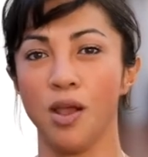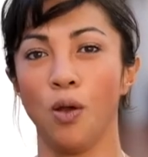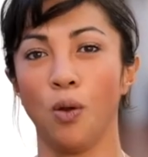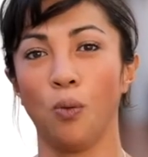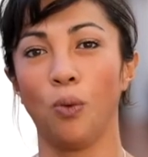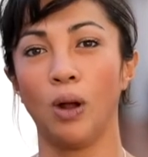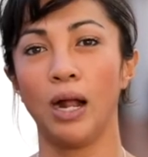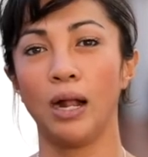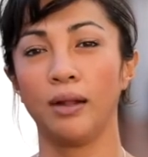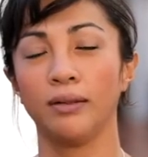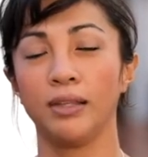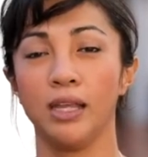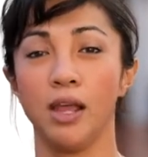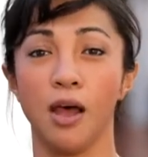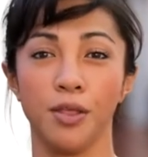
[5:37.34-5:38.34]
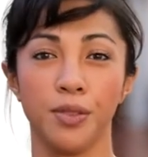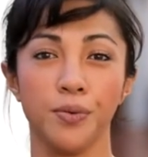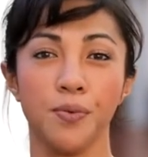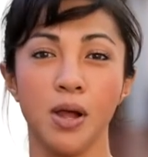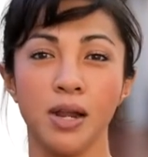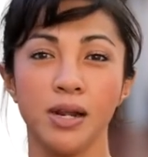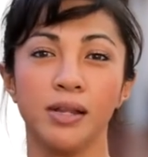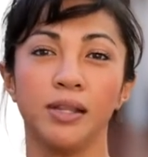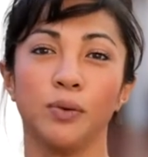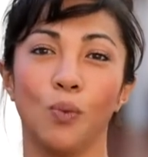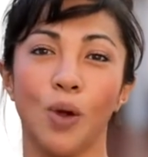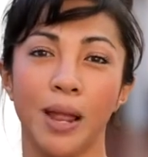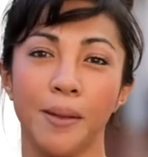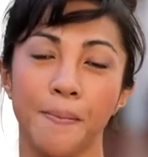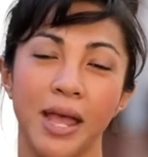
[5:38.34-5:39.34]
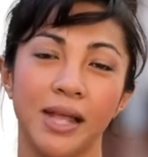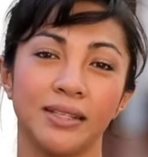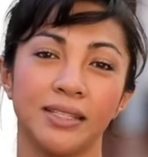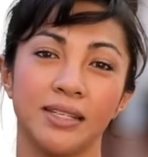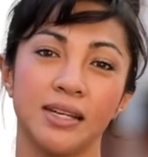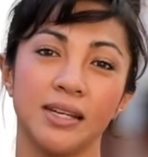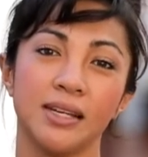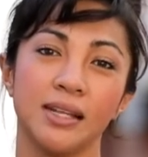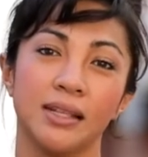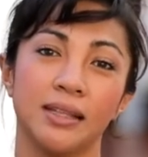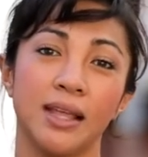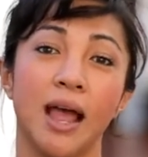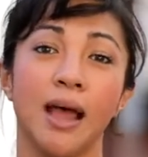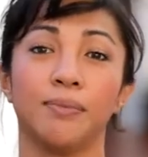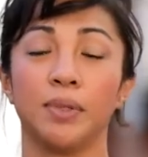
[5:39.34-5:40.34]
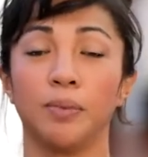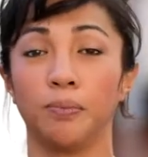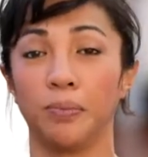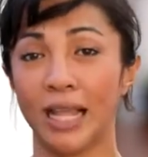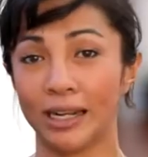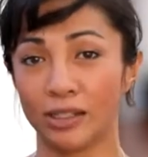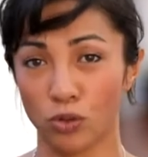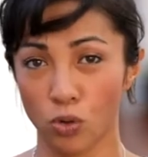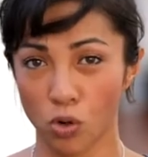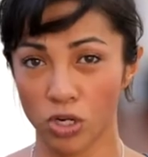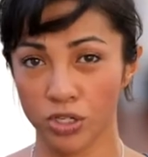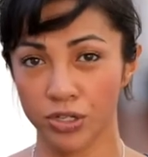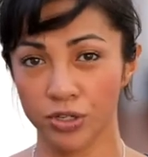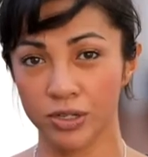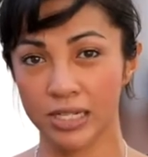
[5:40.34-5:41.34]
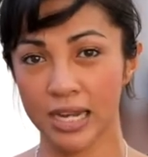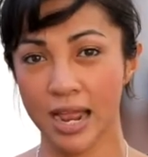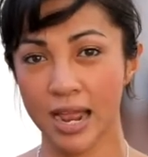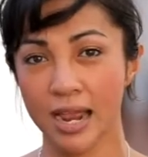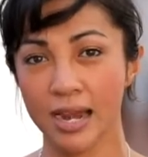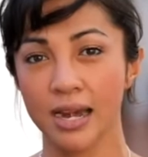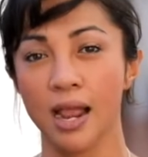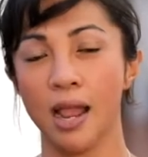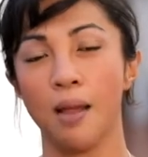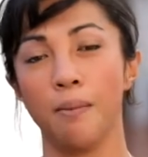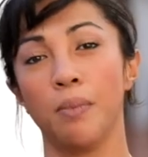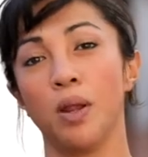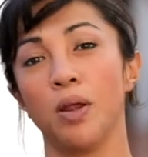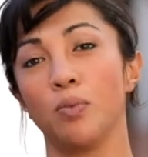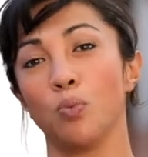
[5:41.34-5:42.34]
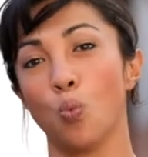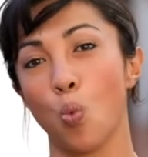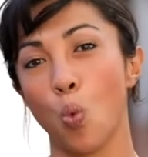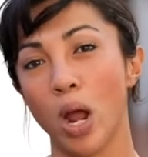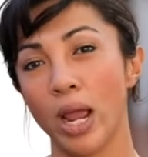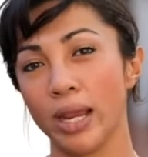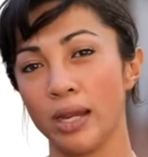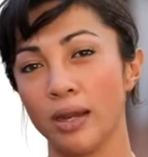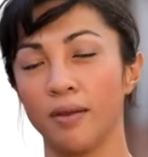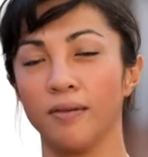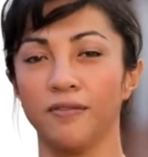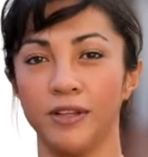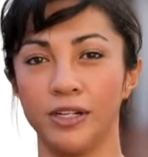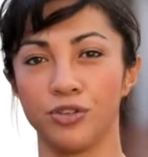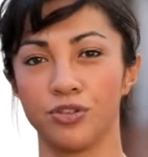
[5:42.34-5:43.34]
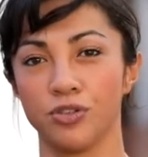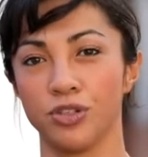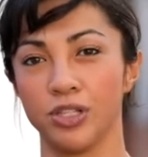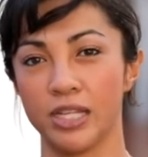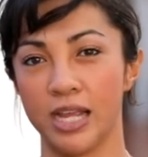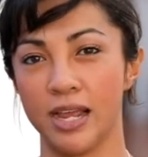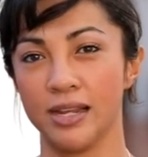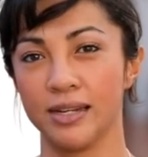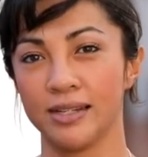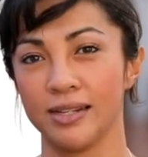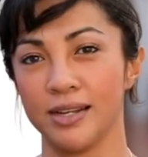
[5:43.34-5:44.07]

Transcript: While the other one, the white manta, they have the black dorsal side, but white ventral side.